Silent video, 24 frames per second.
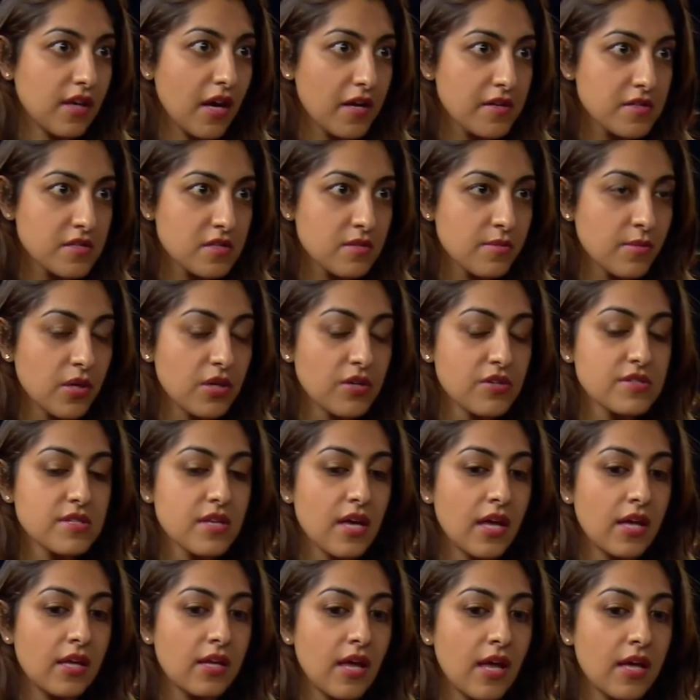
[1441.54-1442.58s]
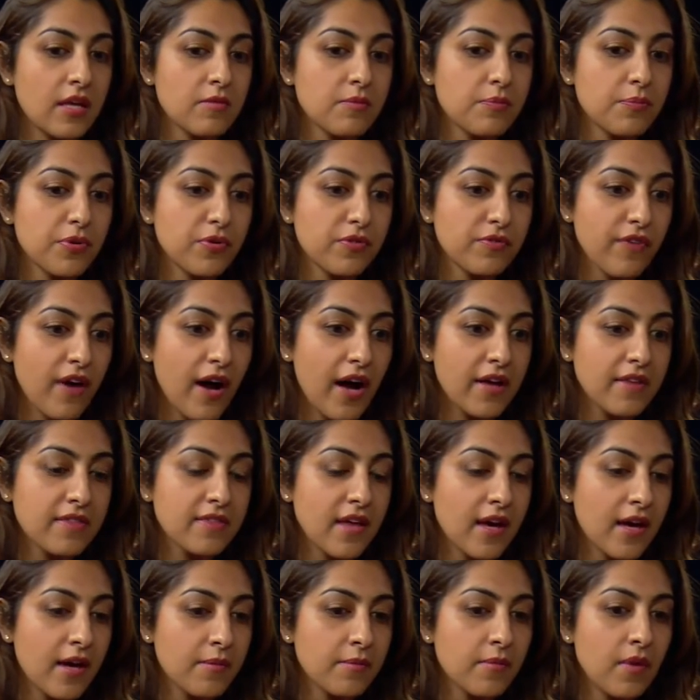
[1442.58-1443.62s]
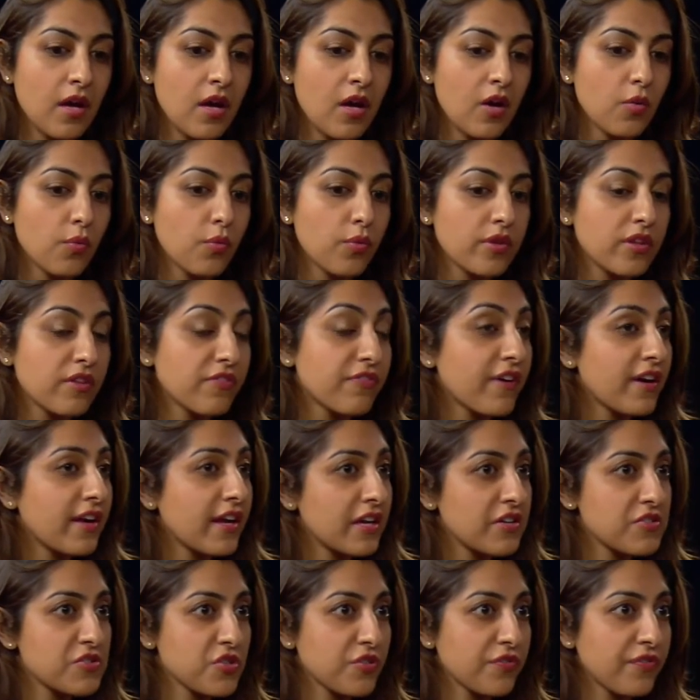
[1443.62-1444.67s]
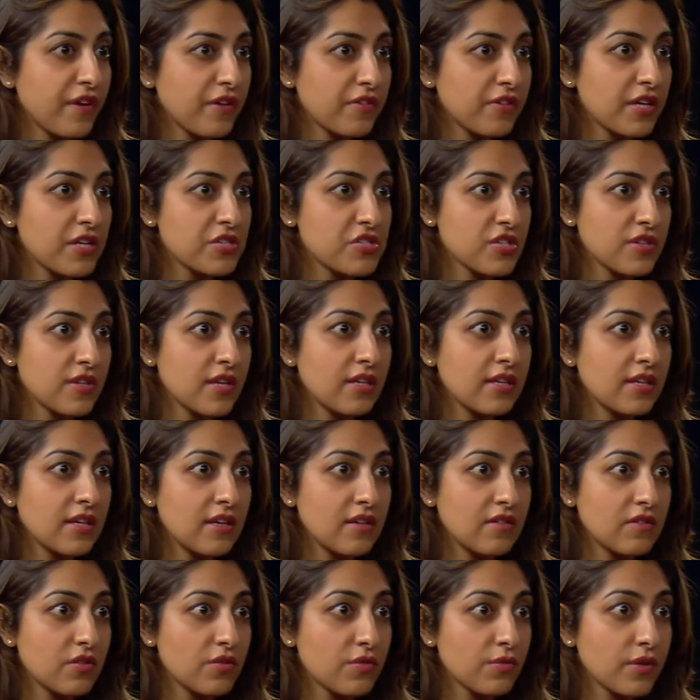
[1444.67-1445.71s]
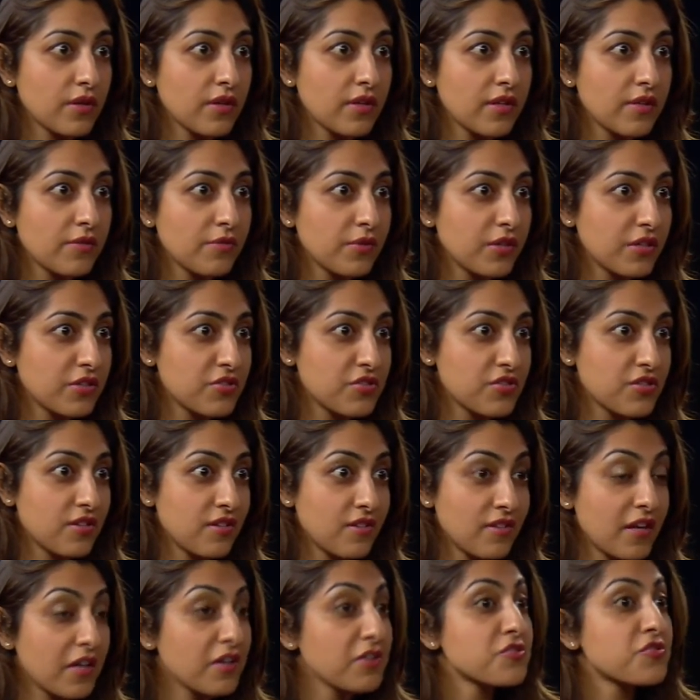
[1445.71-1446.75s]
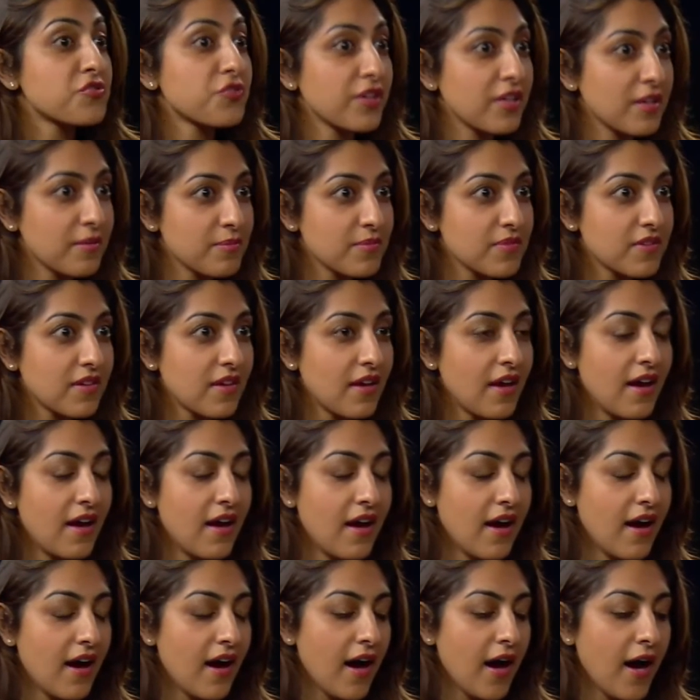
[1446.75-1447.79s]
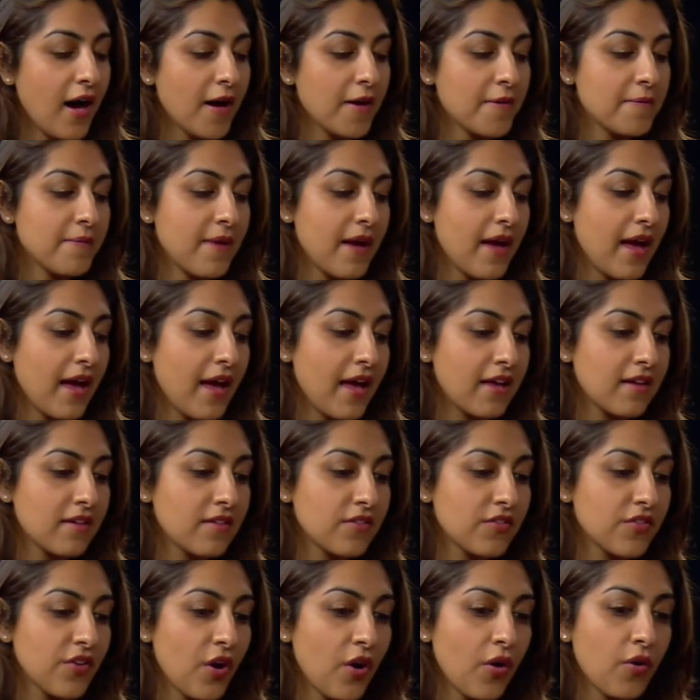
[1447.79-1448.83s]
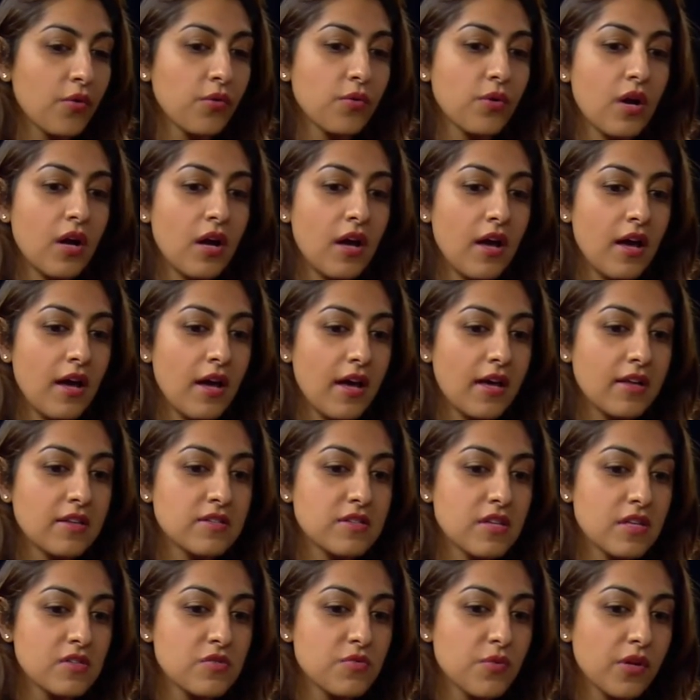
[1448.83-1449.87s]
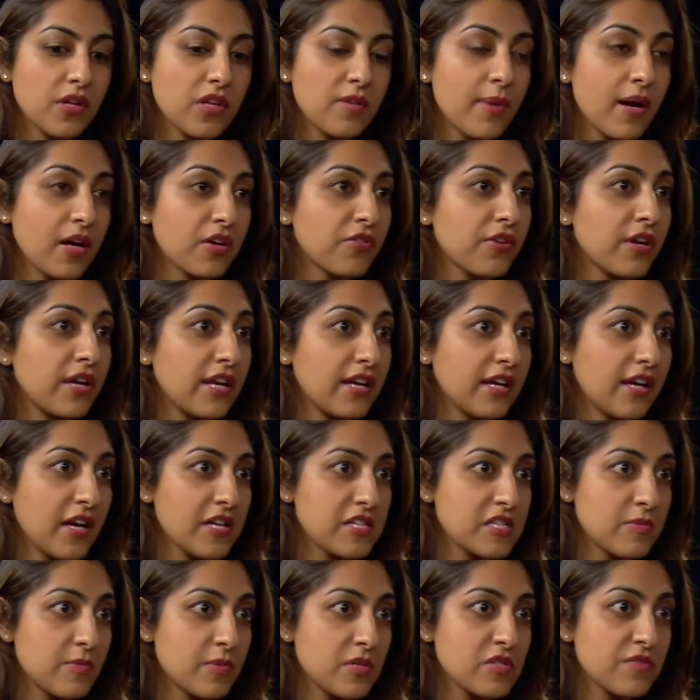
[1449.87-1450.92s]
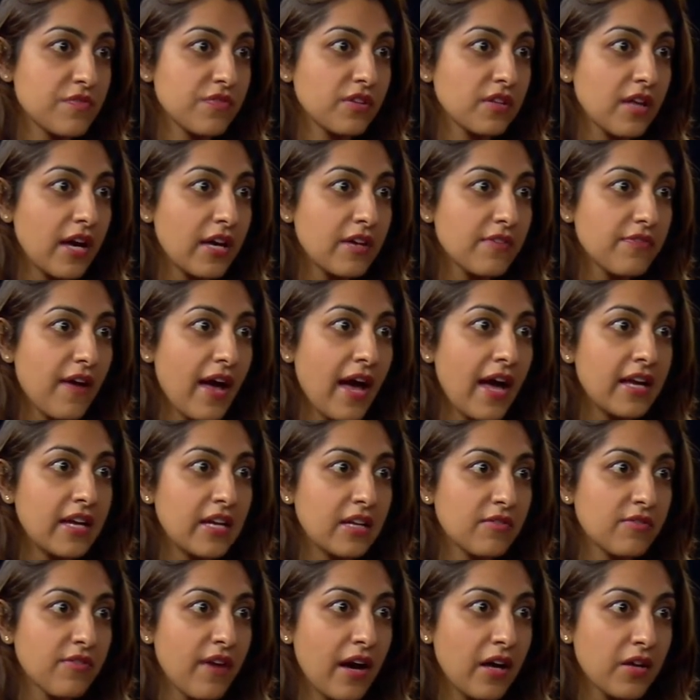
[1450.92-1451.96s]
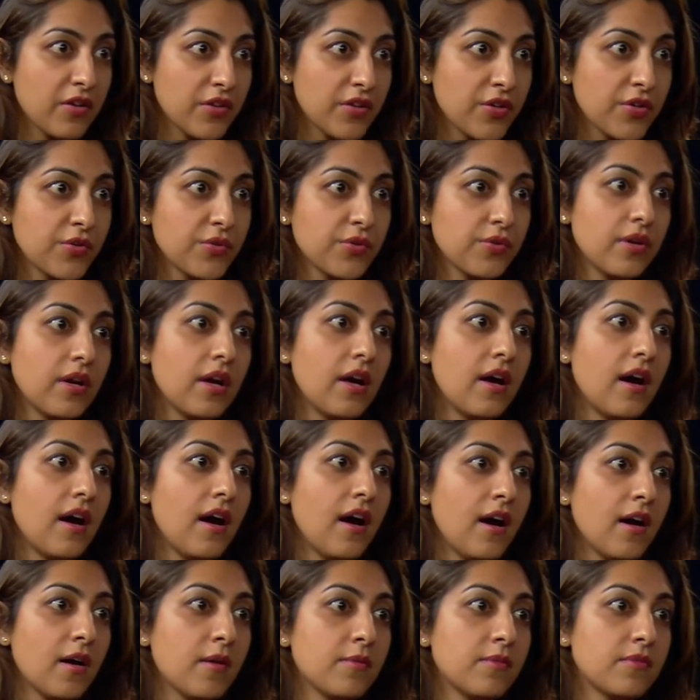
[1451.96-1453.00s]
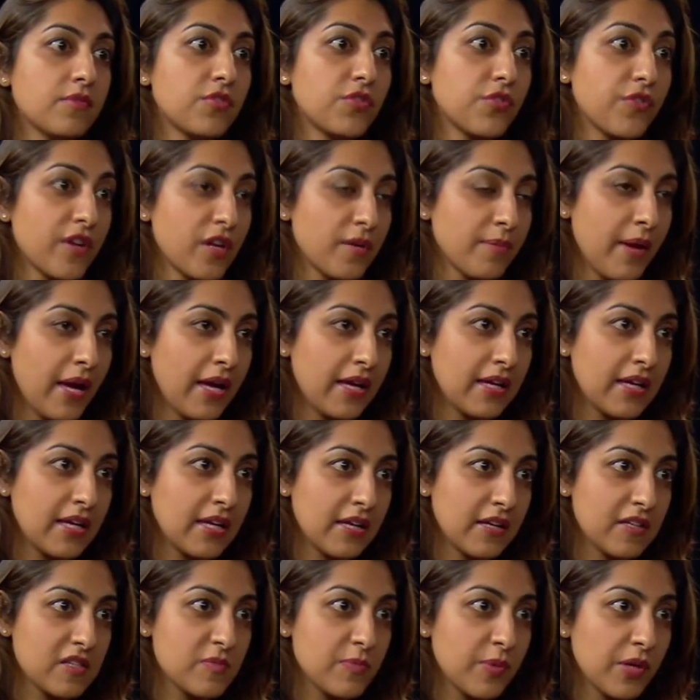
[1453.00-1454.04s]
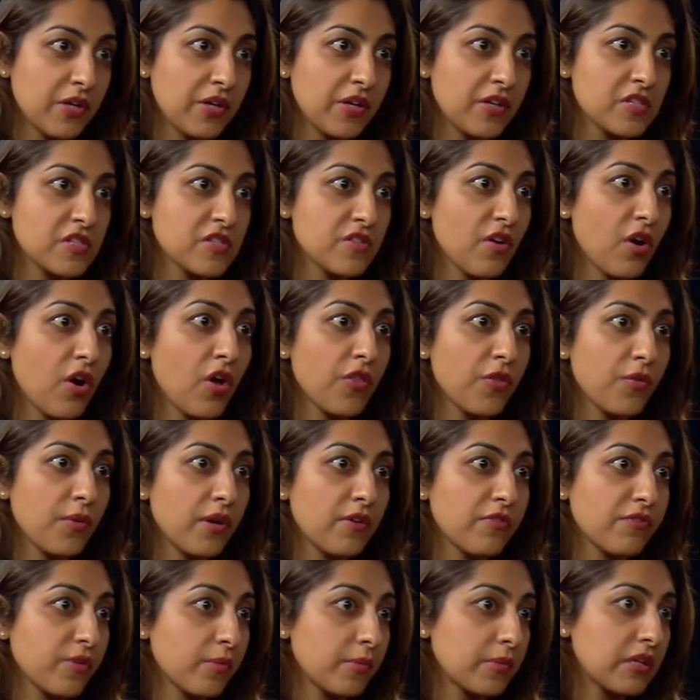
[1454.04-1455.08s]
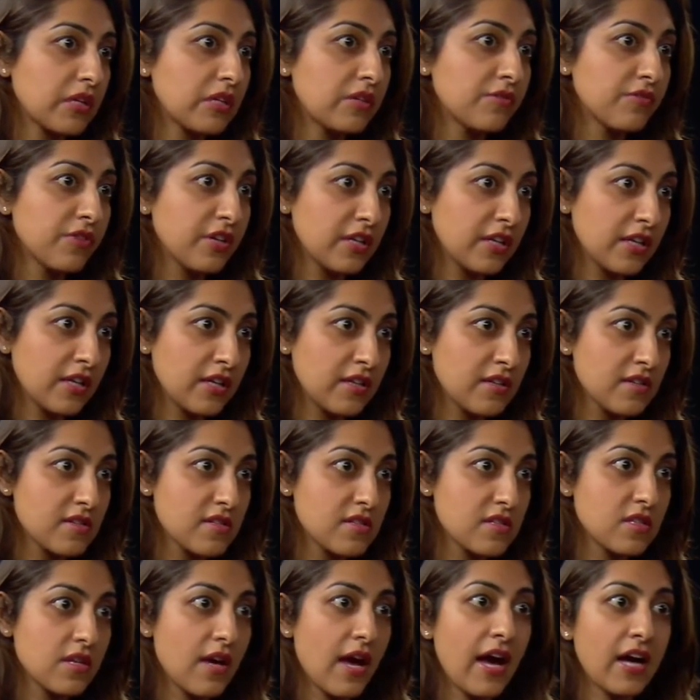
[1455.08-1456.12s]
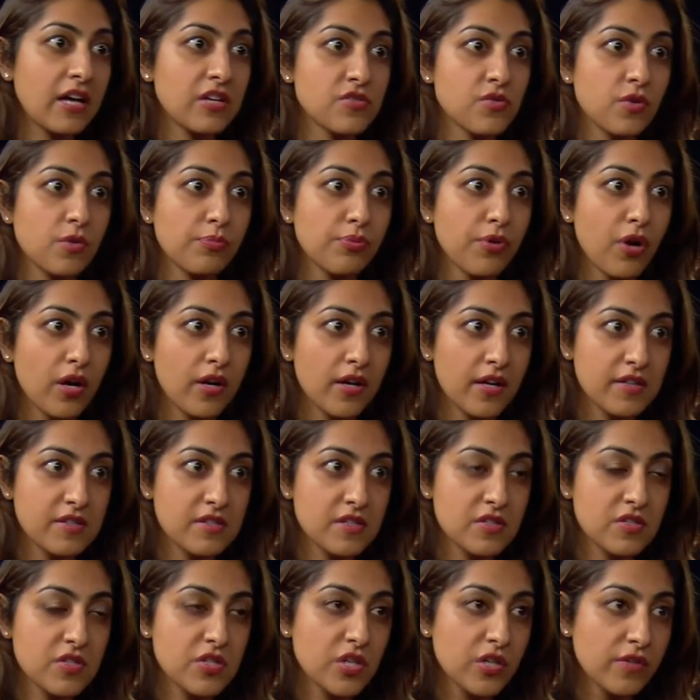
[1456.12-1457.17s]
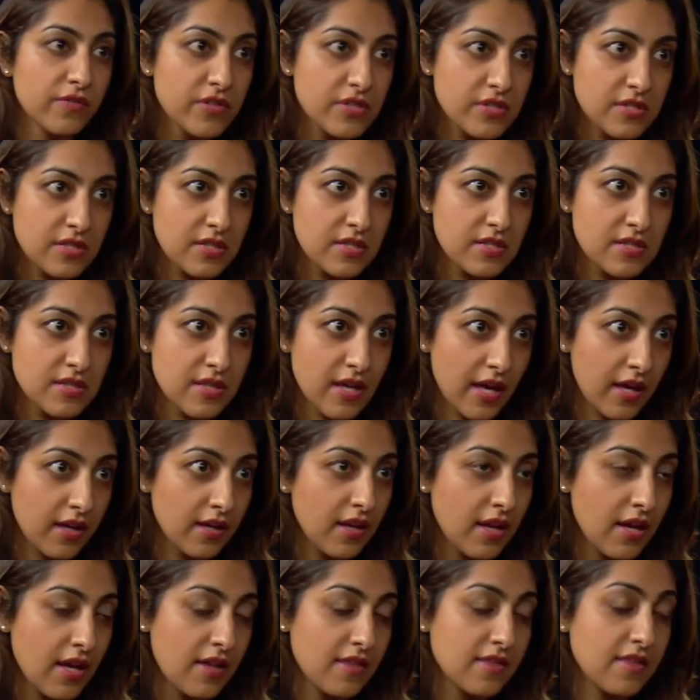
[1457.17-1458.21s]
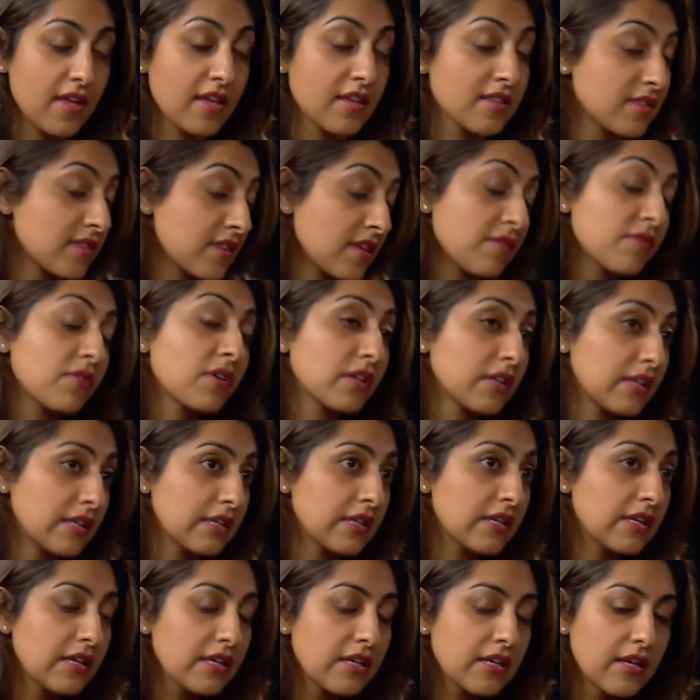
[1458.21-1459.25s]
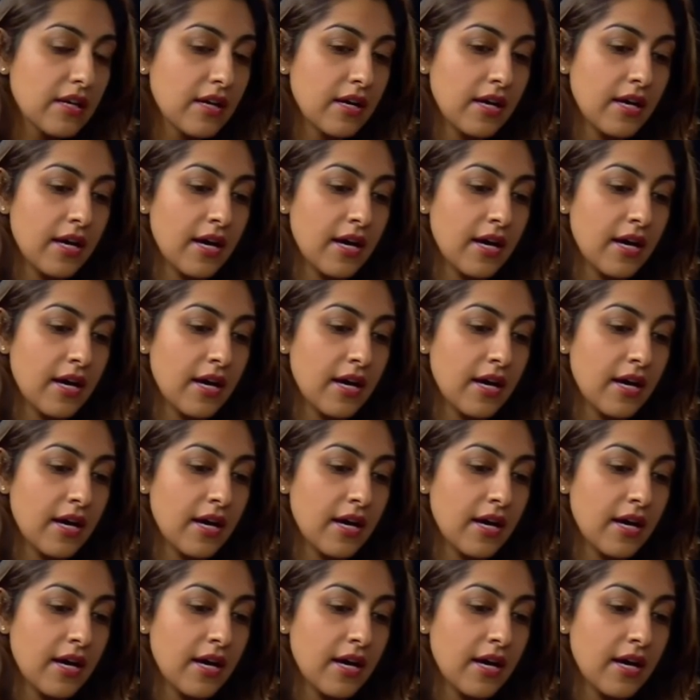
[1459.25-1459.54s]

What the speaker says: customers and provide them with the financial foundation they need to really reach their dreams. And so it's really about creating customers for life, adding value to their banking experience, all the way from convenience to actual products and services that they really need.